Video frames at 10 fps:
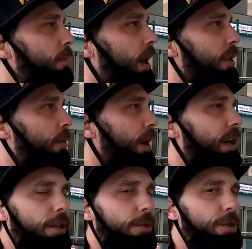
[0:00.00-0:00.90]
by the way,
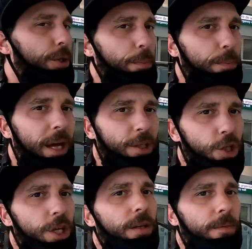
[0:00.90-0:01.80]
YouTube, that
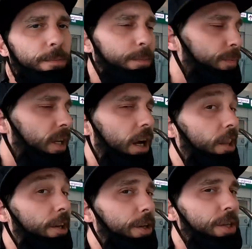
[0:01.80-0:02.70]
shit.
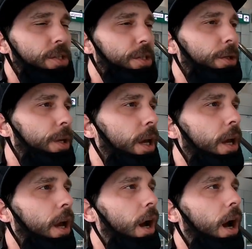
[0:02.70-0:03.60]
Hilarious dude.
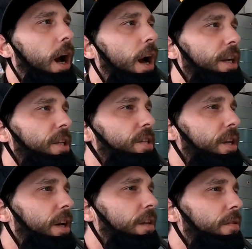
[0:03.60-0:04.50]
Uh, he
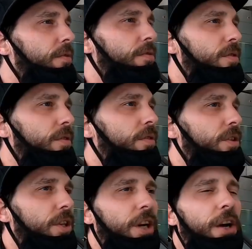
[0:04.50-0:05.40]
said,
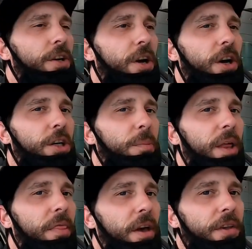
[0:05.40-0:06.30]
You gotta
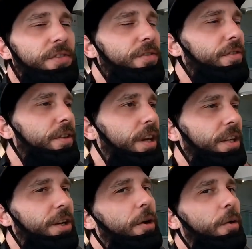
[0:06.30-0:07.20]
document this.
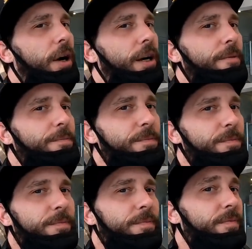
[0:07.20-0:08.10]
And you know what?
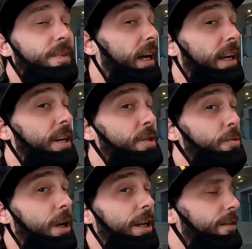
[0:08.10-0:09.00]
That guy's
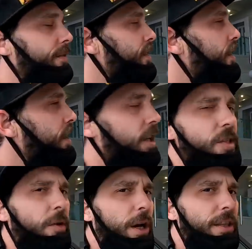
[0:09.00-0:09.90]
right. He's
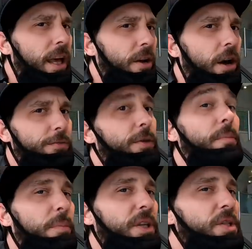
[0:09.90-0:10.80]
not right that often,
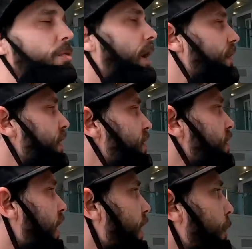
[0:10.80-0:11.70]
but he's right this
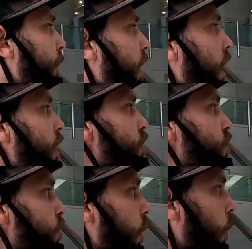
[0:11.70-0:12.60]
time.
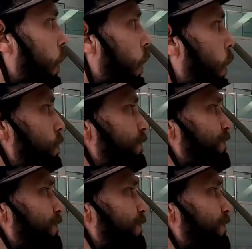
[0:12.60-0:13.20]
So